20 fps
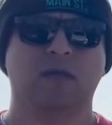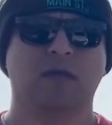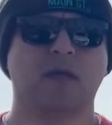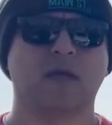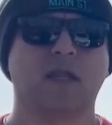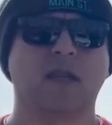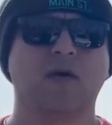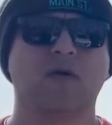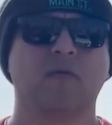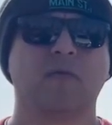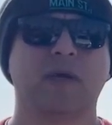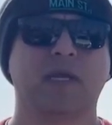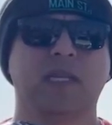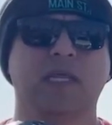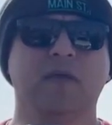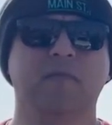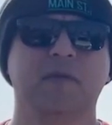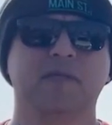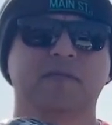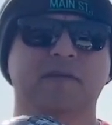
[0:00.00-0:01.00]
Hello, my
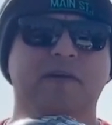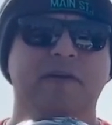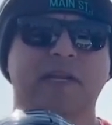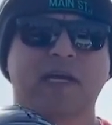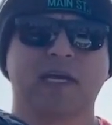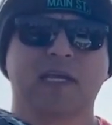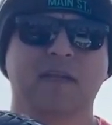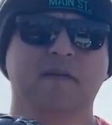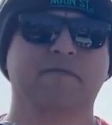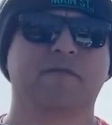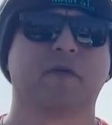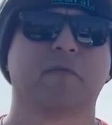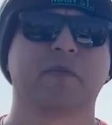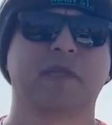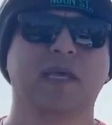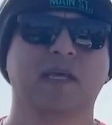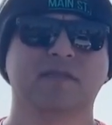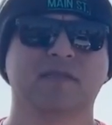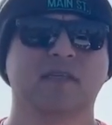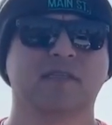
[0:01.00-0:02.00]
name is Alan from
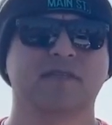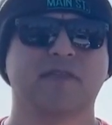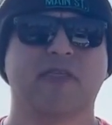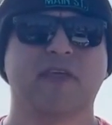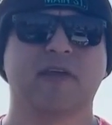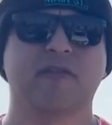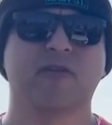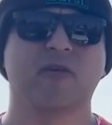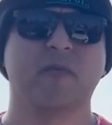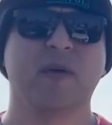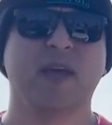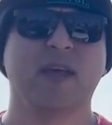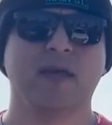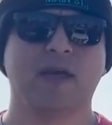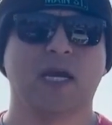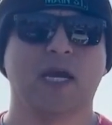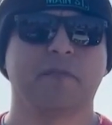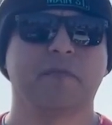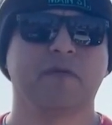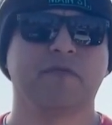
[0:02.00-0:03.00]
DSS Thunder Bay.
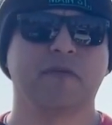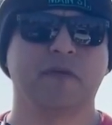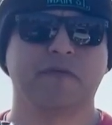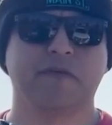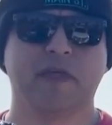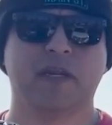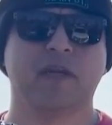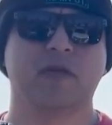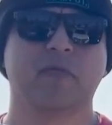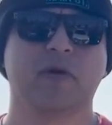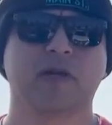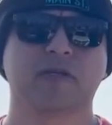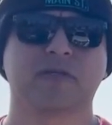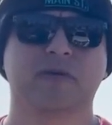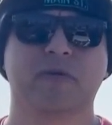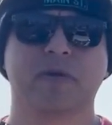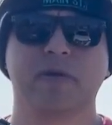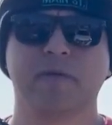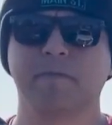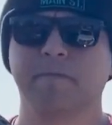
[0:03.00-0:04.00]
Happy 5th
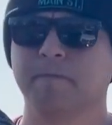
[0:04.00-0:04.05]
anniversary.